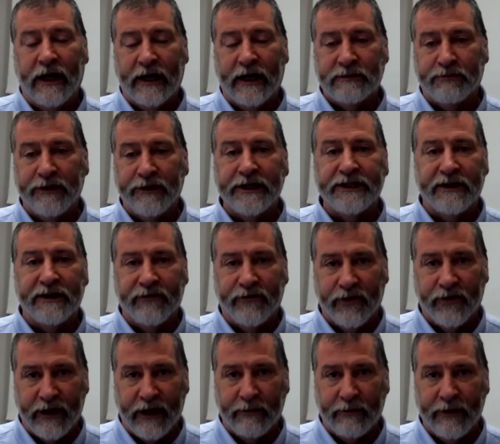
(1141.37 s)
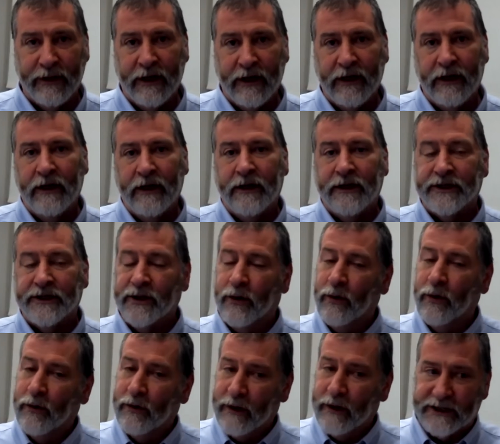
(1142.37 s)
explicit for them.
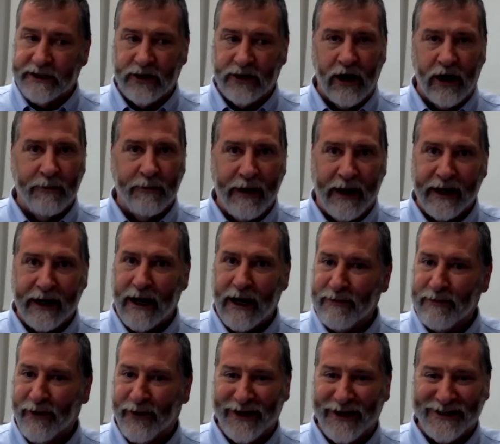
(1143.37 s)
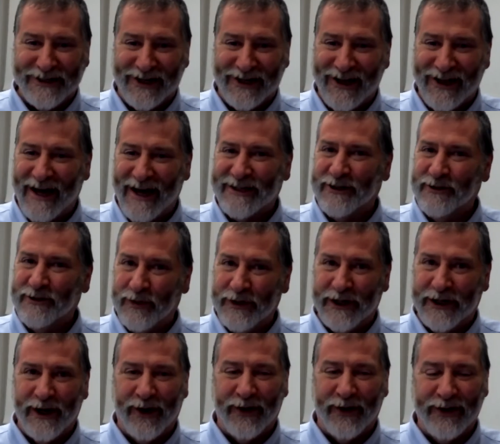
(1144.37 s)
So let's talk about a couple of things in classes. We
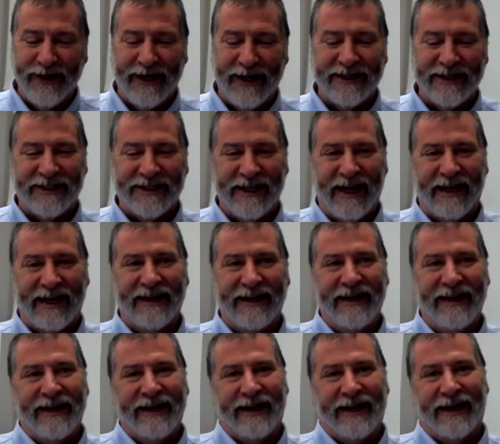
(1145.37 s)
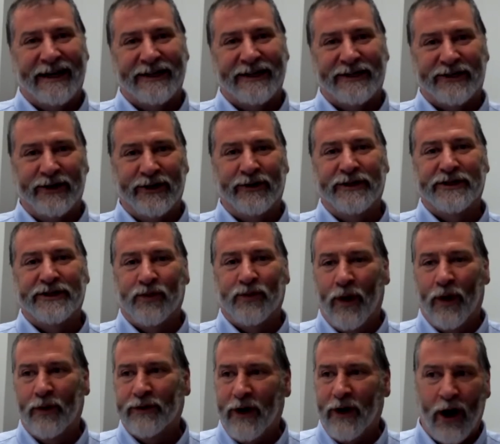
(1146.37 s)
know this that uh, students
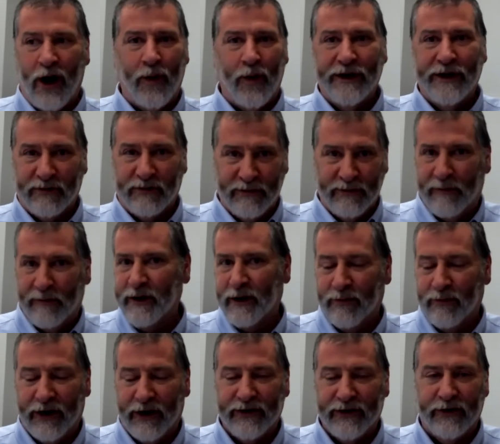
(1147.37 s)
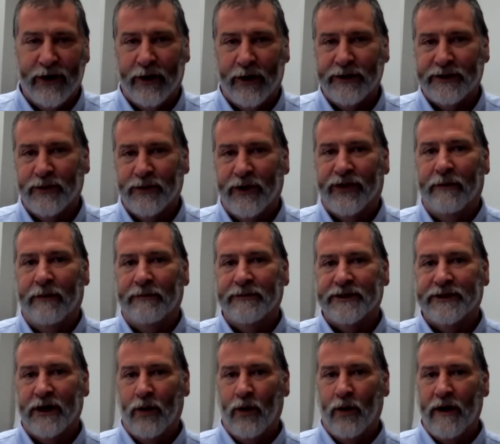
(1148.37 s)
won't always remember to bring their notes with them.
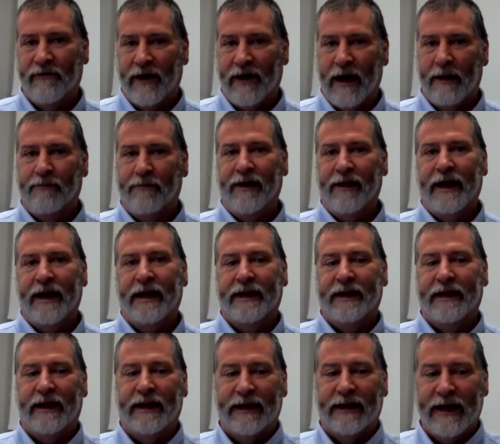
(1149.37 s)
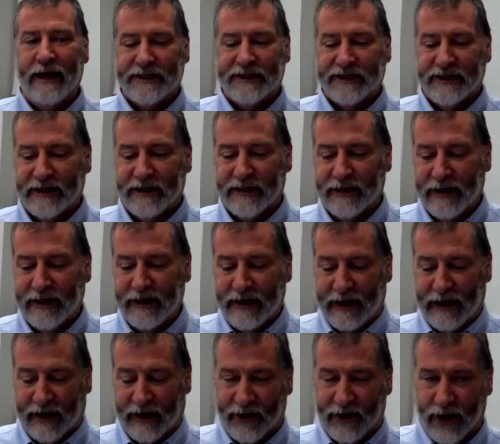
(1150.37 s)
So if I plan a lesson
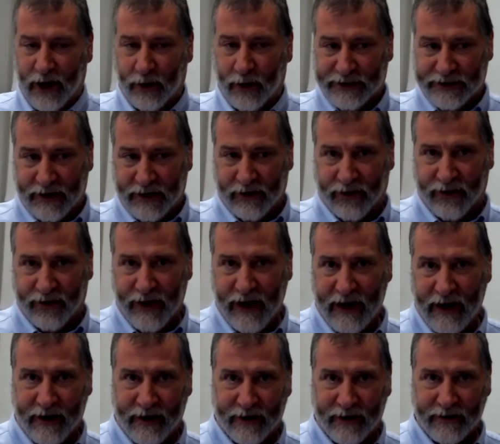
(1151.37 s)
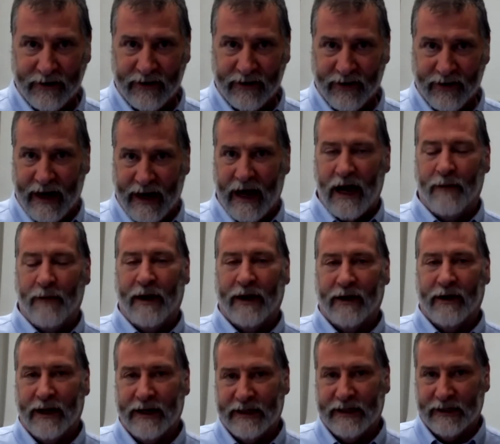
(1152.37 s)
and the notes aren't there, then how am I
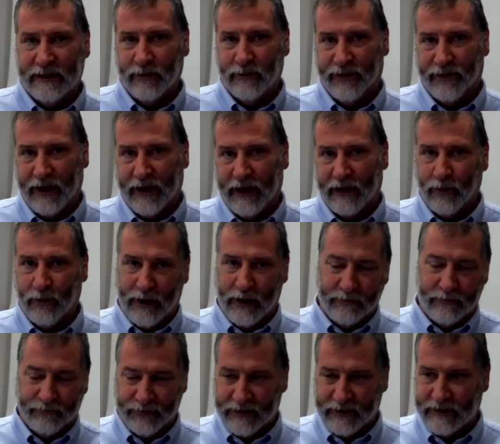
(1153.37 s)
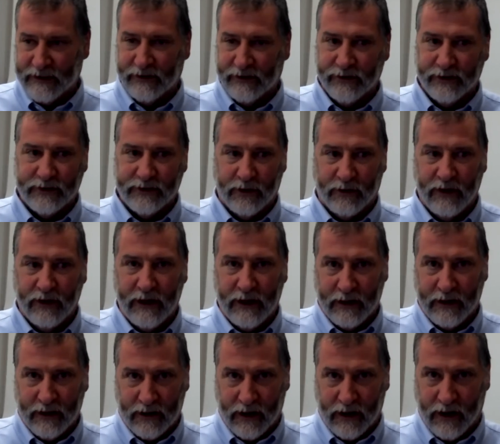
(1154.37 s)
going to deal with that? Well, teachers are
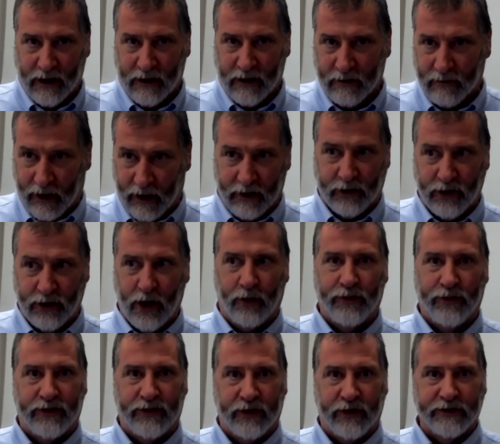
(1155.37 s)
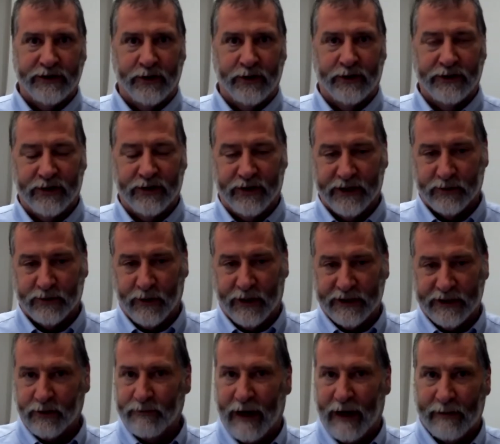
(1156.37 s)
uh, uh, know that their students are this way,
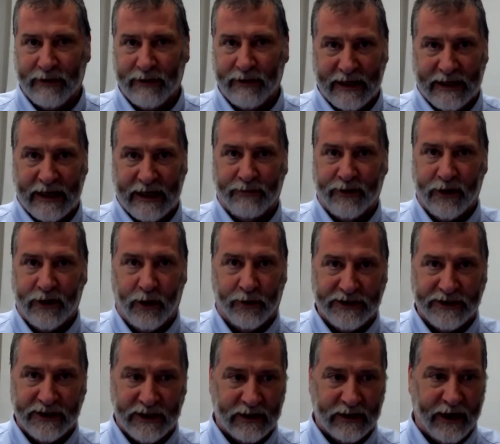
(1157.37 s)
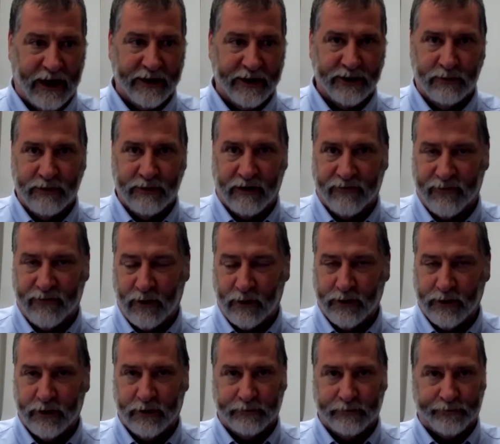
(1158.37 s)
so maybe they keep the notes in the classroom in a
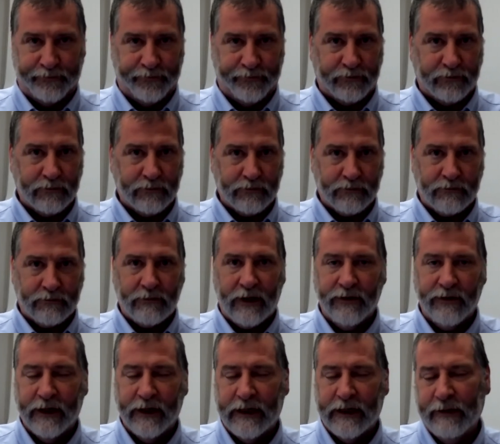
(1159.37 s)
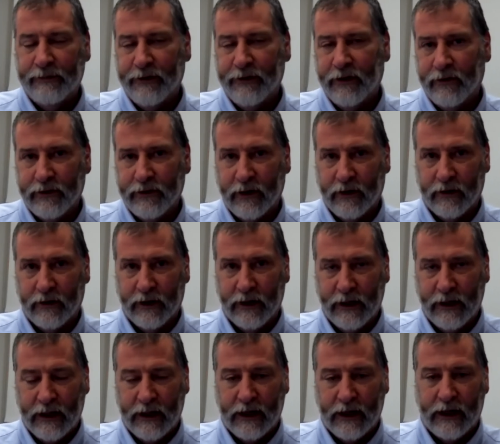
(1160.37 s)
folder. They keep their their
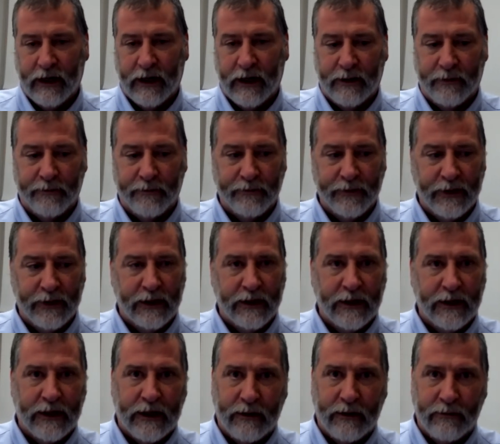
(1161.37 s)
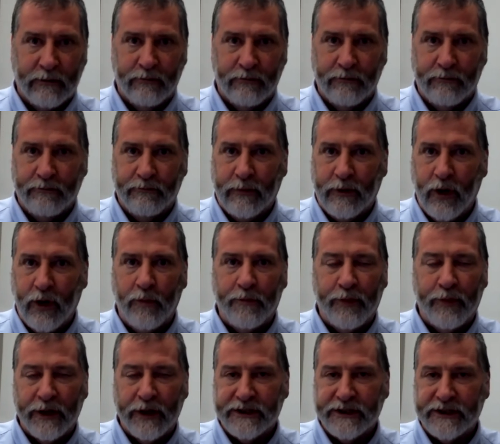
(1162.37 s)
um, uh,
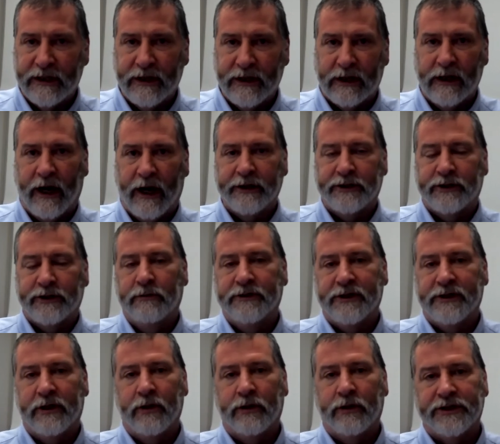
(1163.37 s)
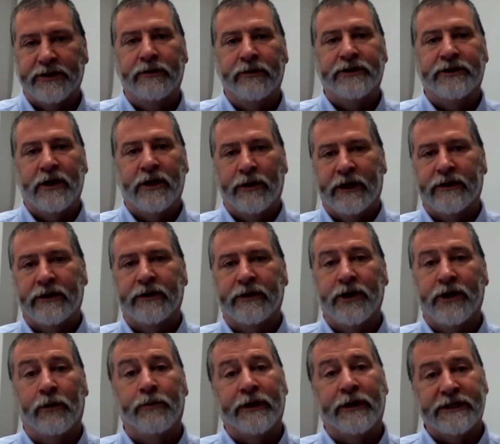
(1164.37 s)
notebooks in the classroom so those students go and get those
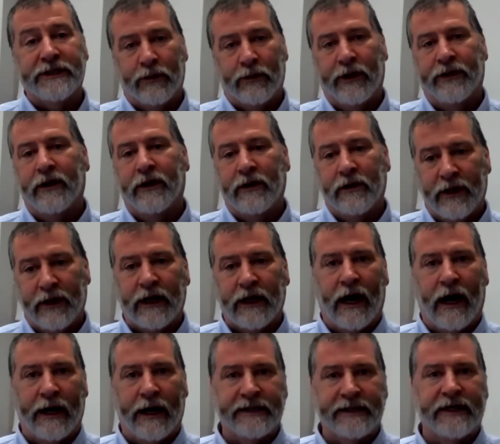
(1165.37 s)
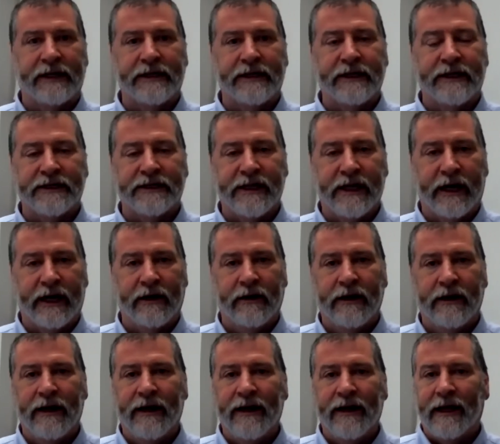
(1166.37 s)
notebooks. That way the, the content is there.
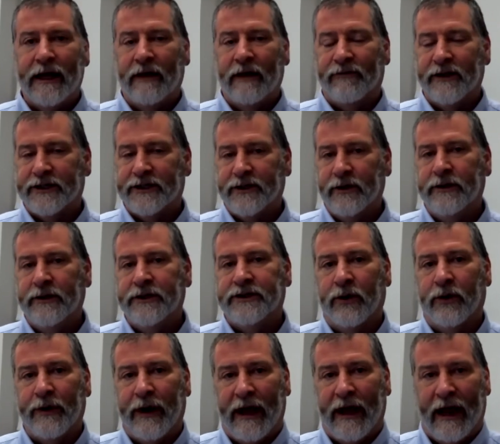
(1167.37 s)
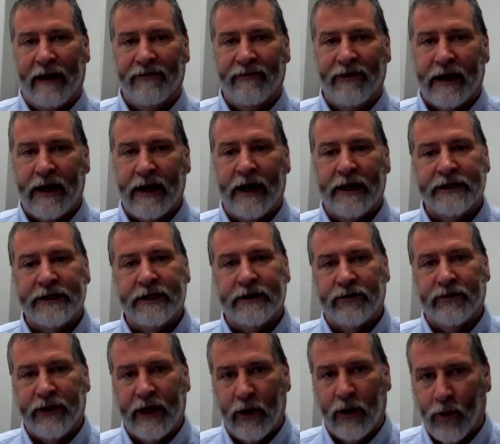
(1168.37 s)
If the students don't have that content
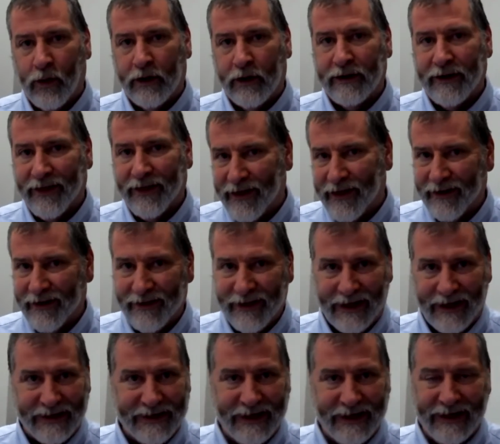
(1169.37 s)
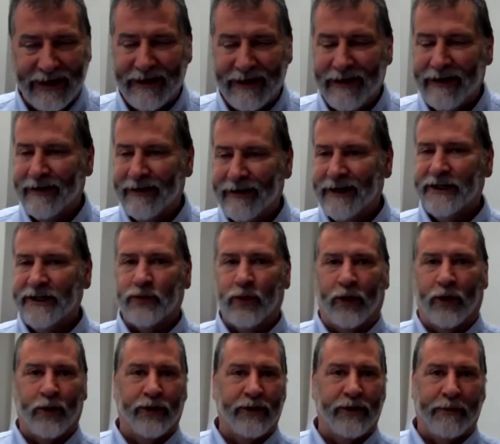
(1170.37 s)
or they weren't there that day, they just
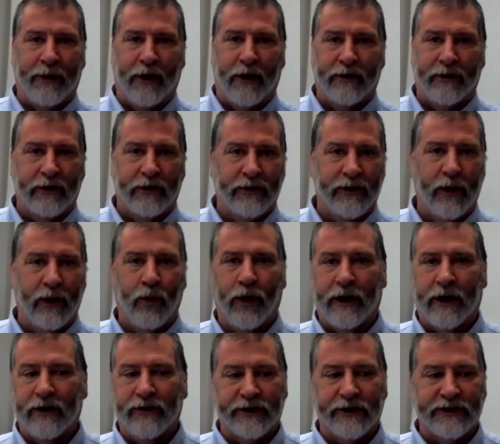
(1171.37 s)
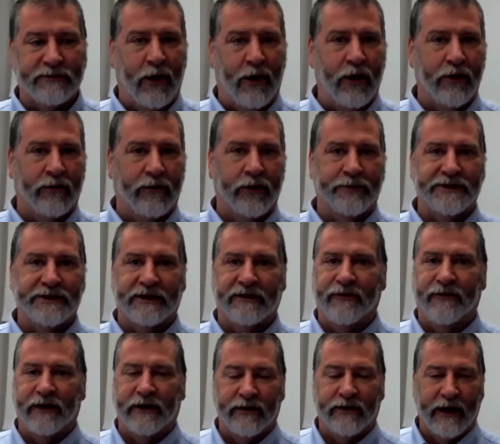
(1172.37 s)
work with a partner or they work in their small groups to
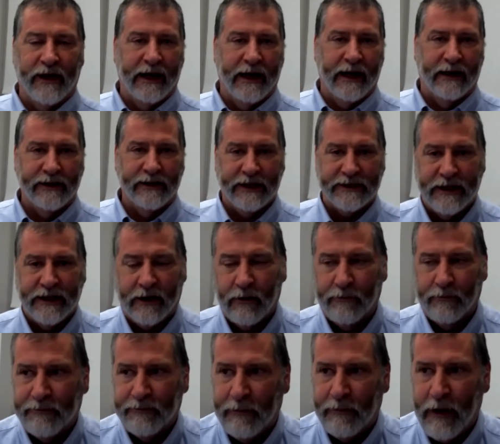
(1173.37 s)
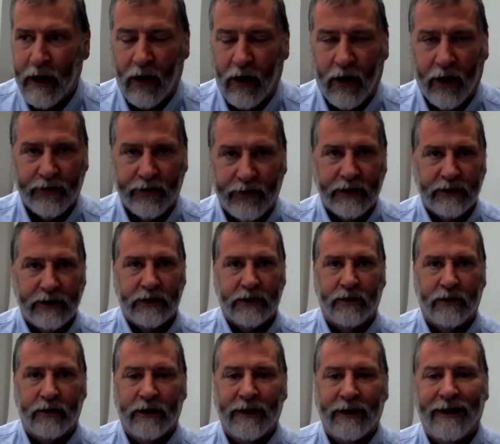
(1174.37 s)
figure that out. That's not a, a hard thing to
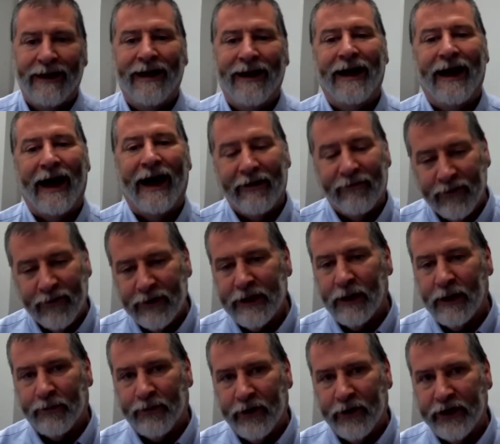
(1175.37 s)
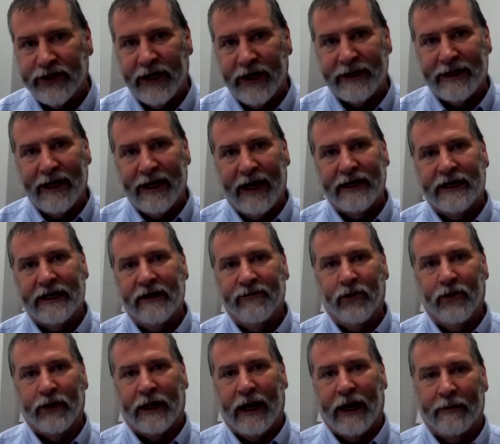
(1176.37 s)
do. I really appreciate the idea of
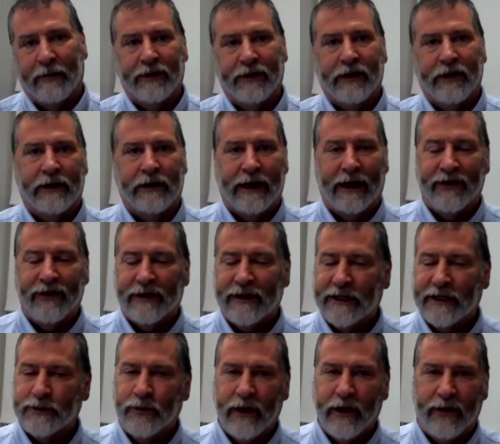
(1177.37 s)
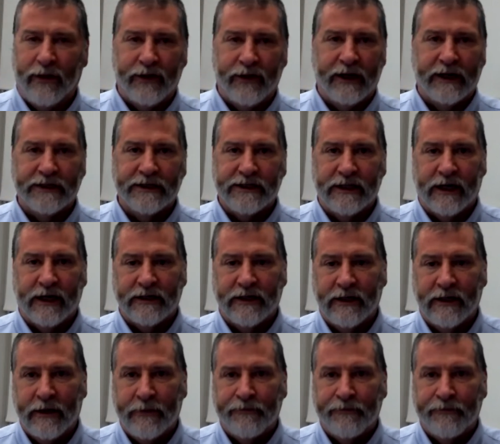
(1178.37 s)
vocabulary. And I think that's one of the things that